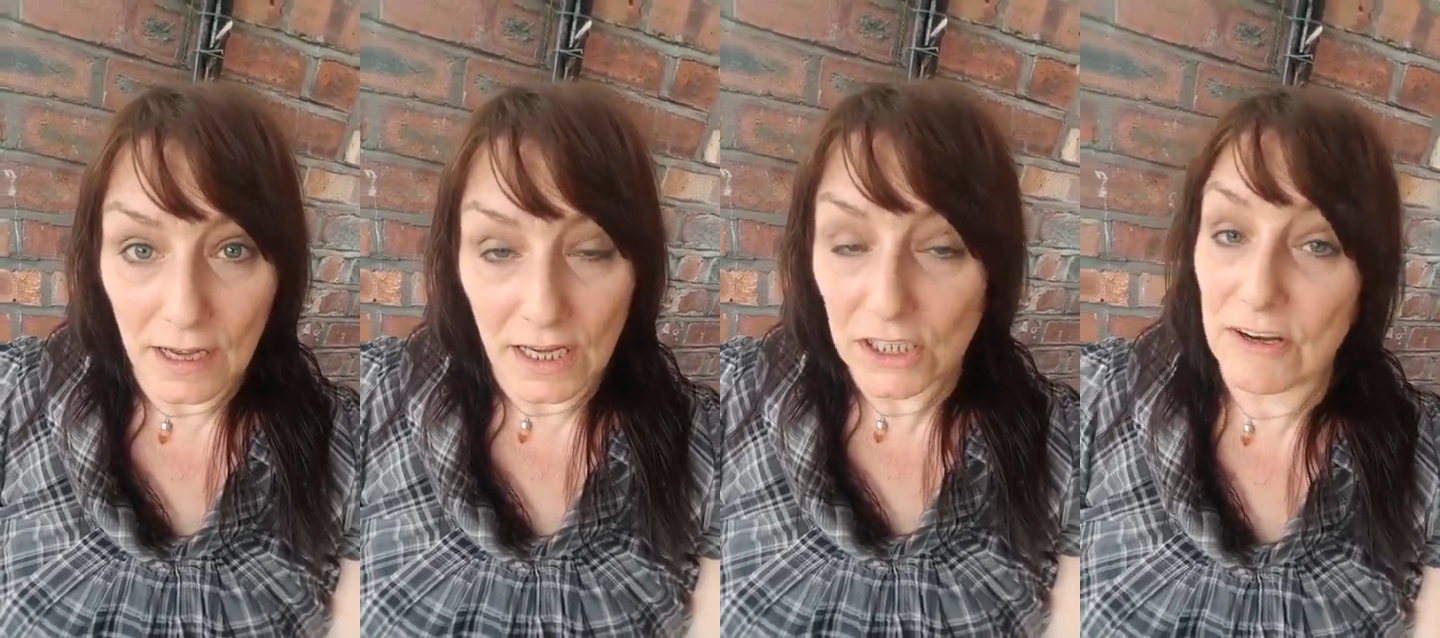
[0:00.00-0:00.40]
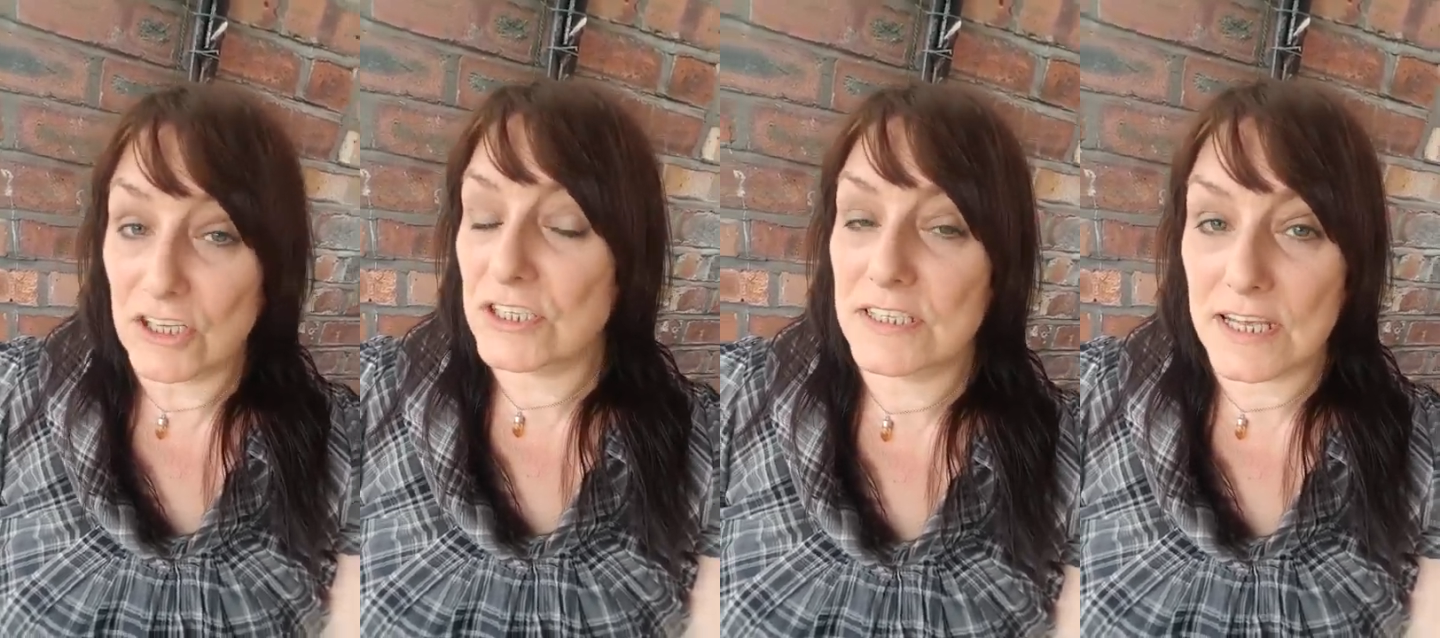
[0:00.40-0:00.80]
And you're
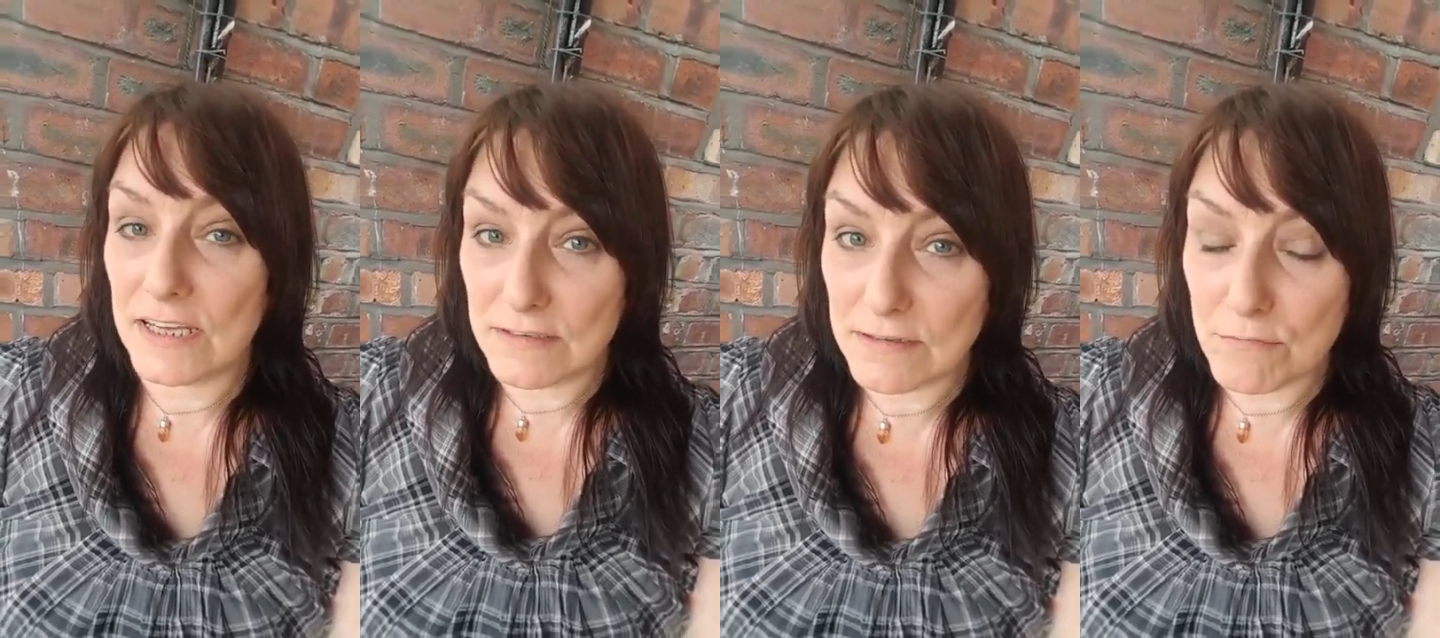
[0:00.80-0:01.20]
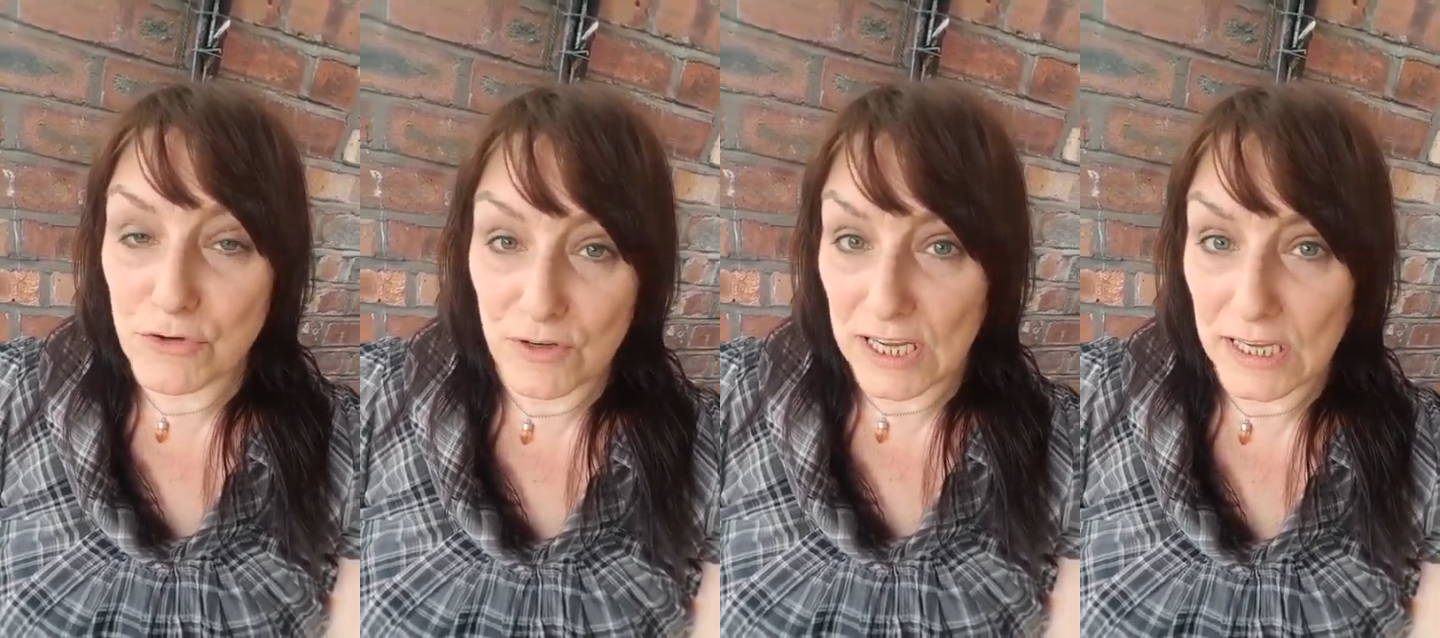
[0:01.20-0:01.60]
actually saying
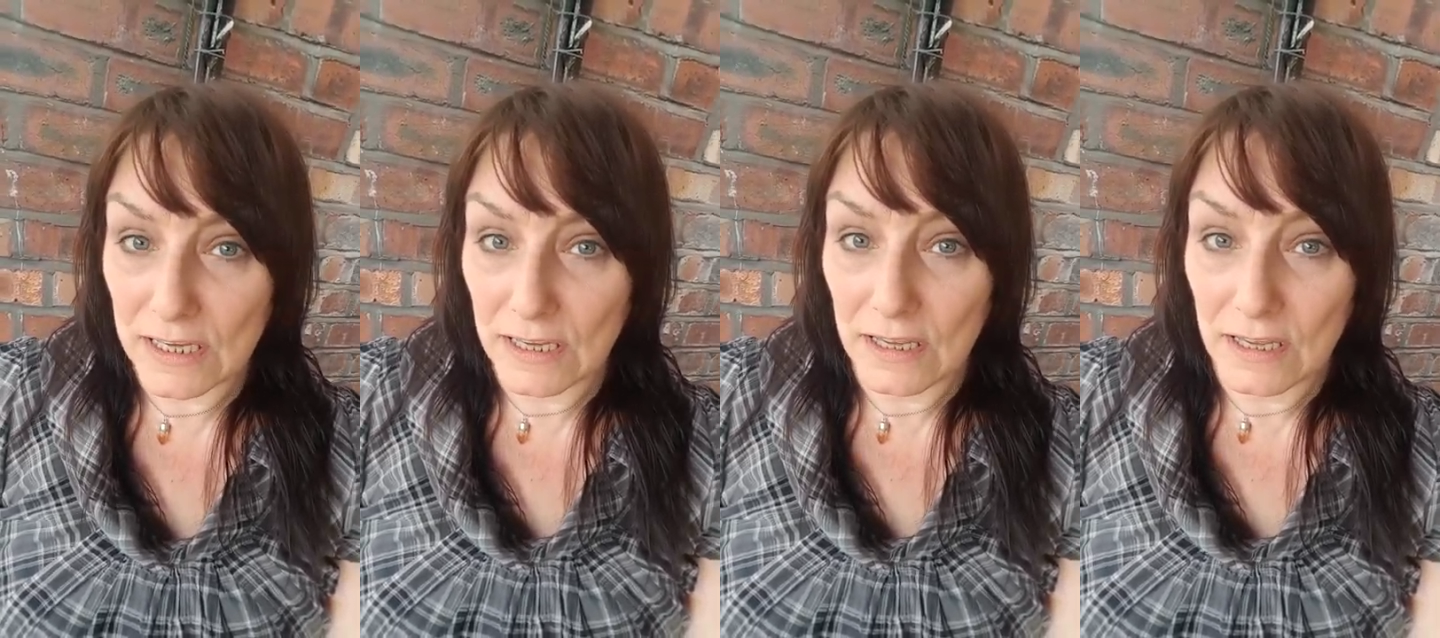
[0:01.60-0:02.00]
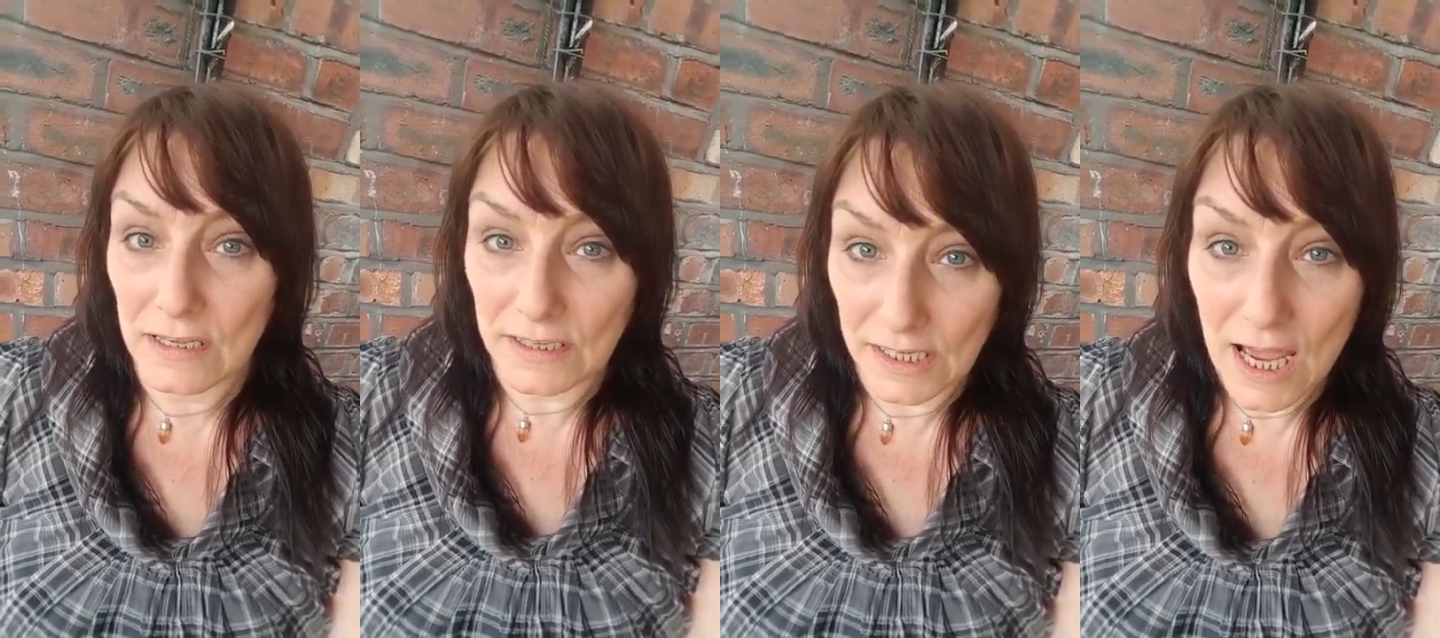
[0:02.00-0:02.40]
Marie
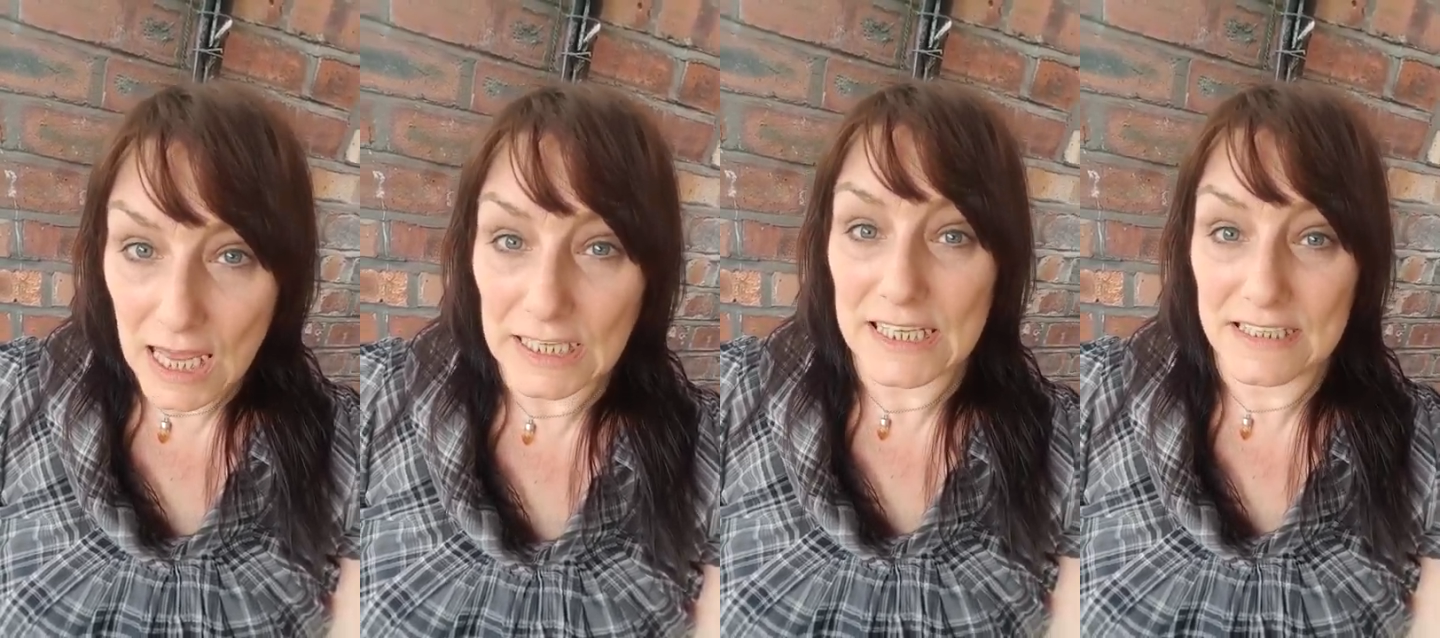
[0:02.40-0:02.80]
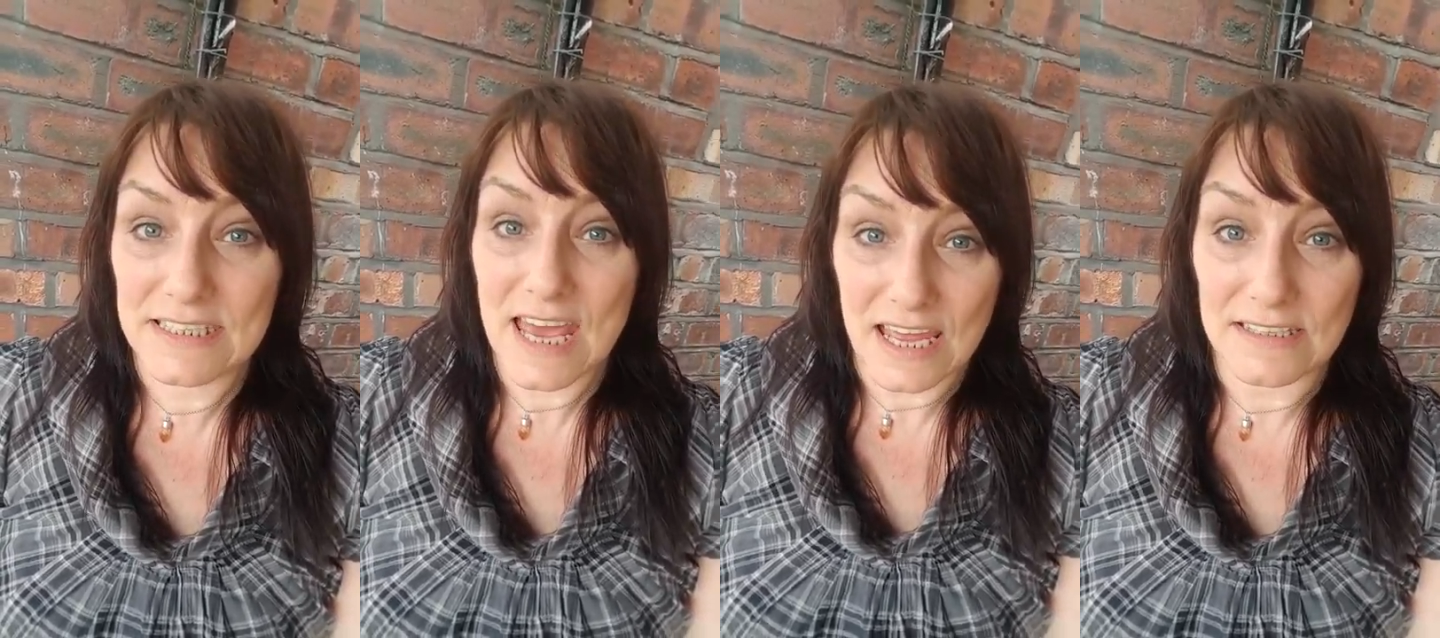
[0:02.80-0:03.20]
Kayali is
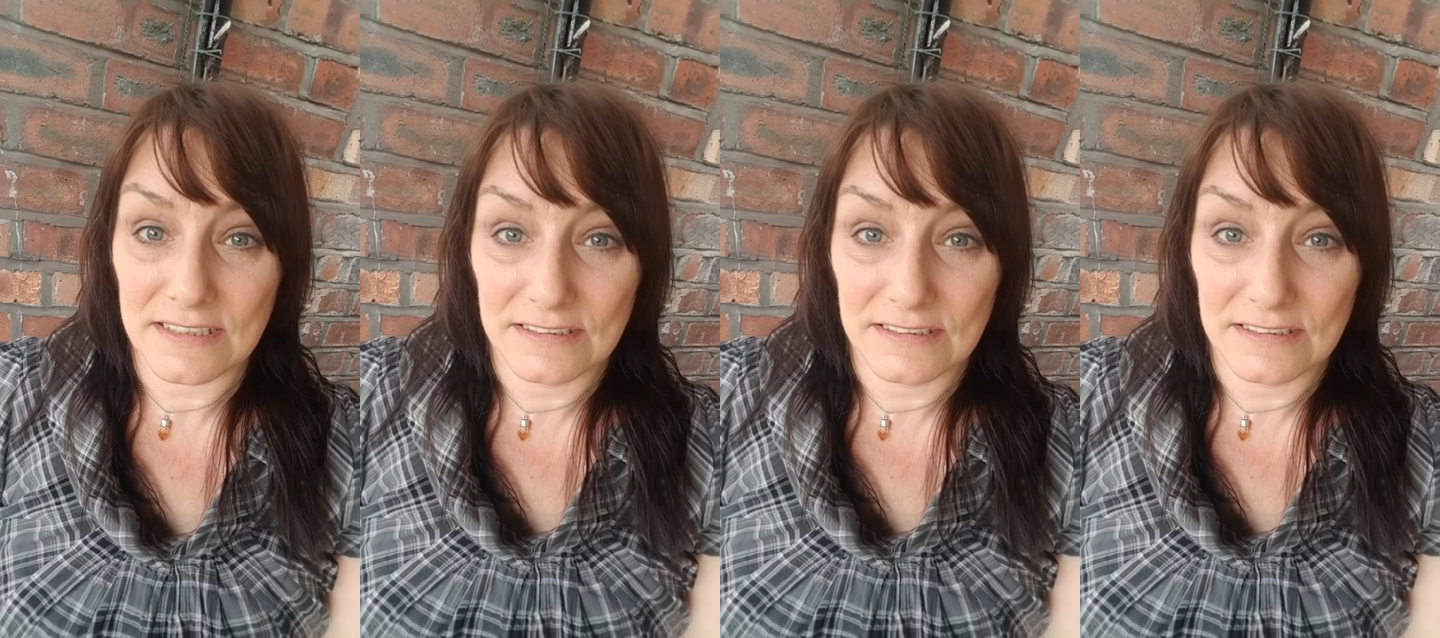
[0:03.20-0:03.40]
dead.